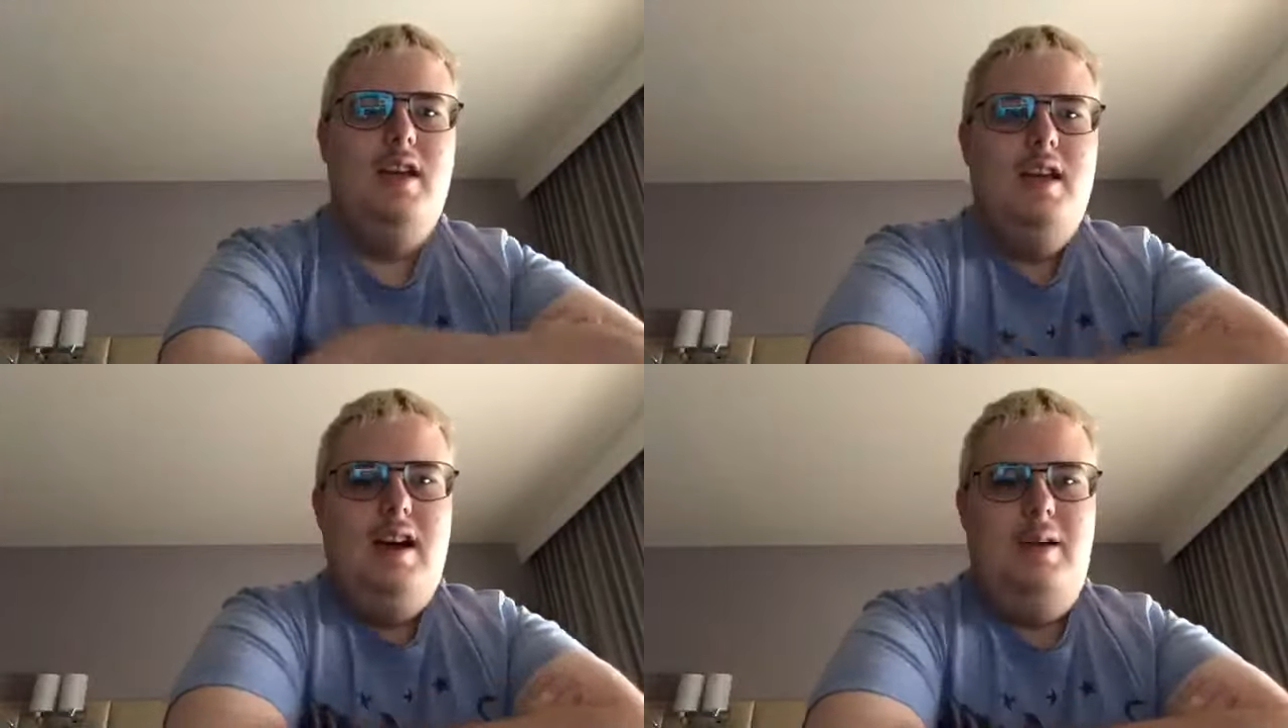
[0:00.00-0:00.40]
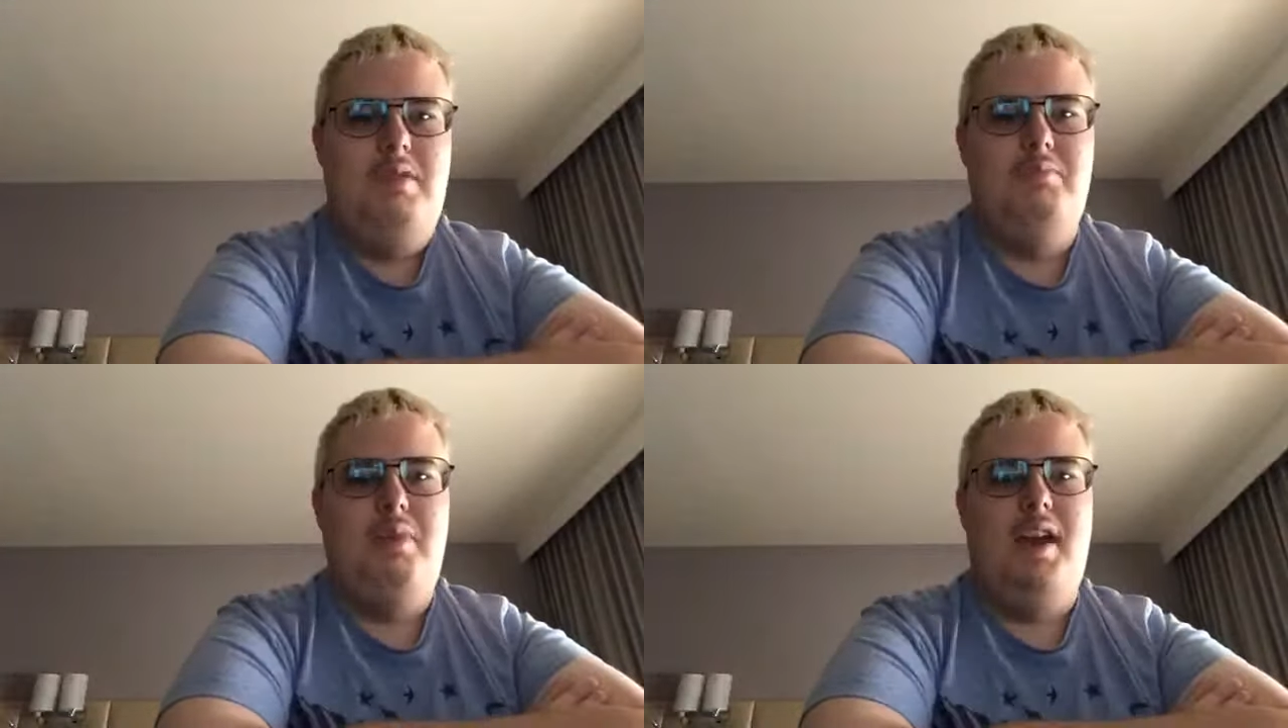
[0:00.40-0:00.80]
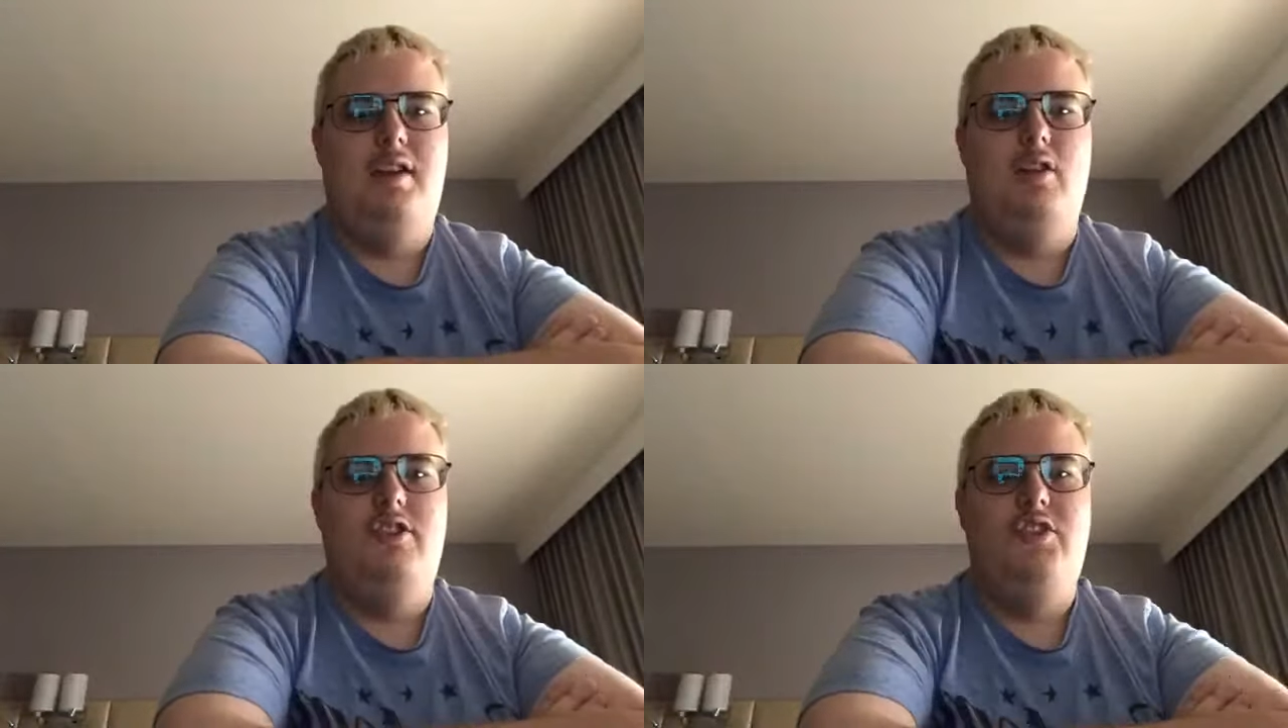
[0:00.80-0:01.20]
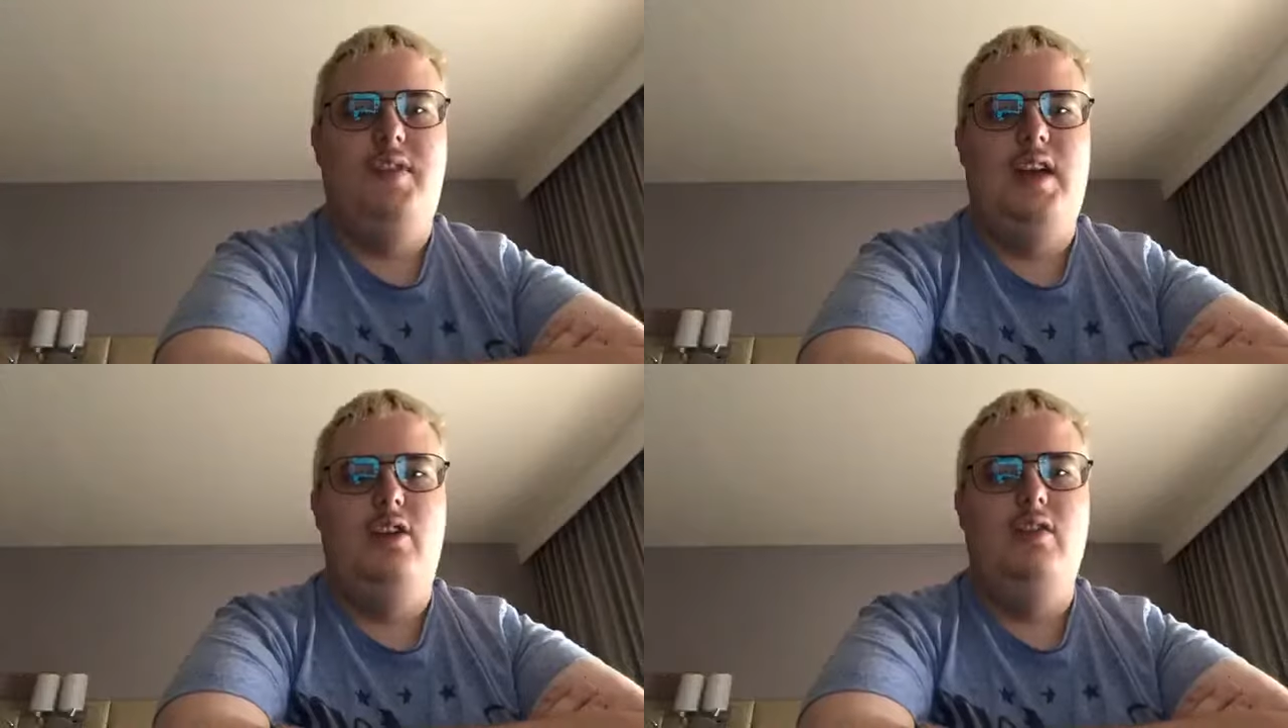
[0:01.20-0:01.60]
That, all I'm the, everything, all the
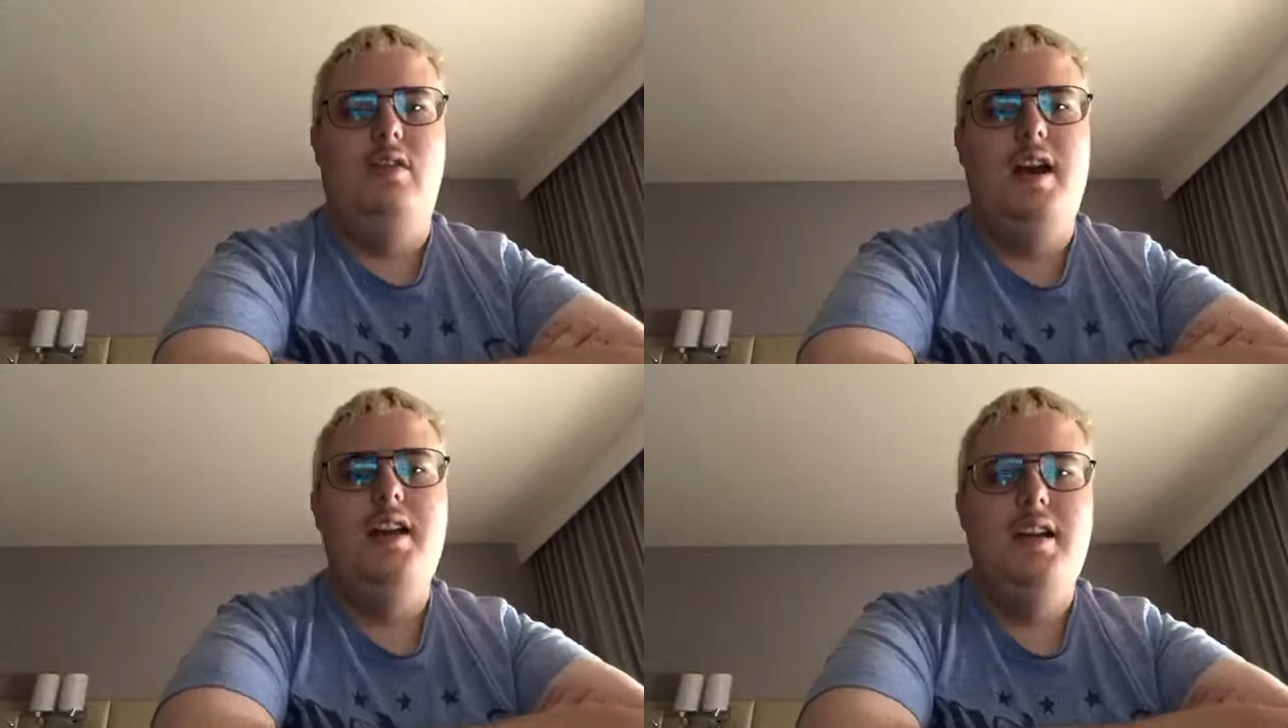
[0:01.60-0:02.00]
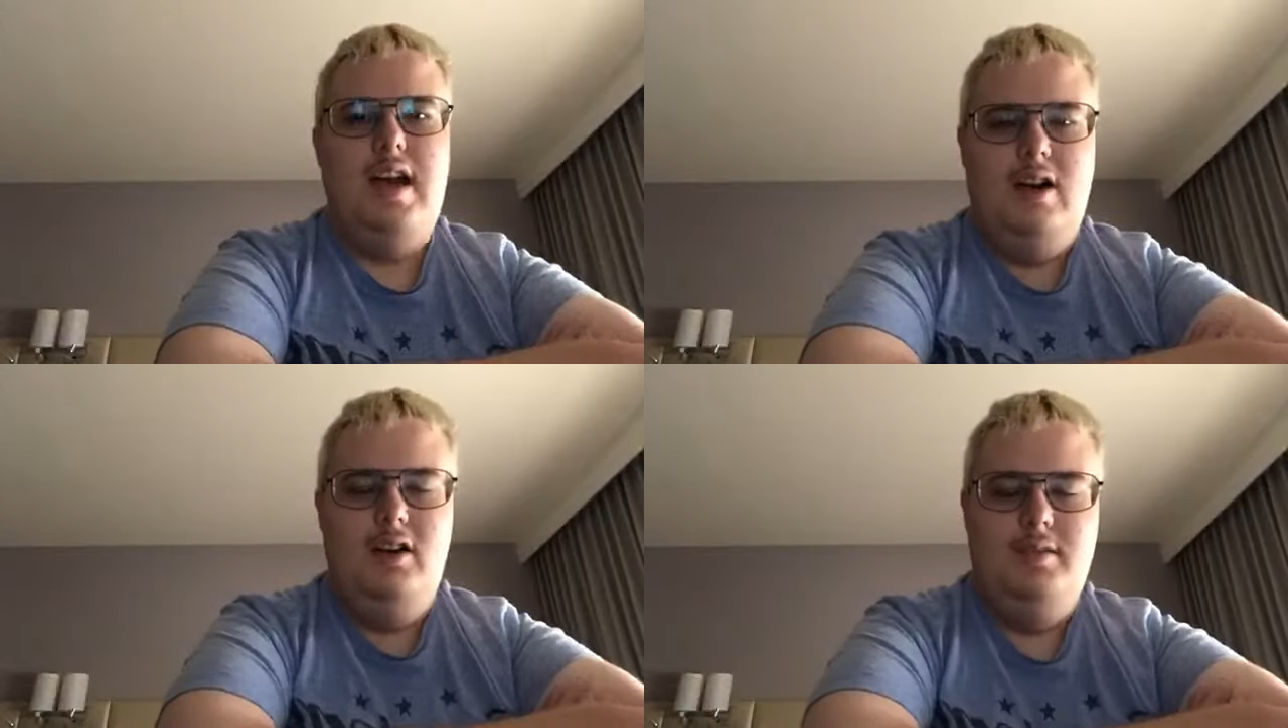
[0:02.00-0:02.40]
design stuff right was accurate.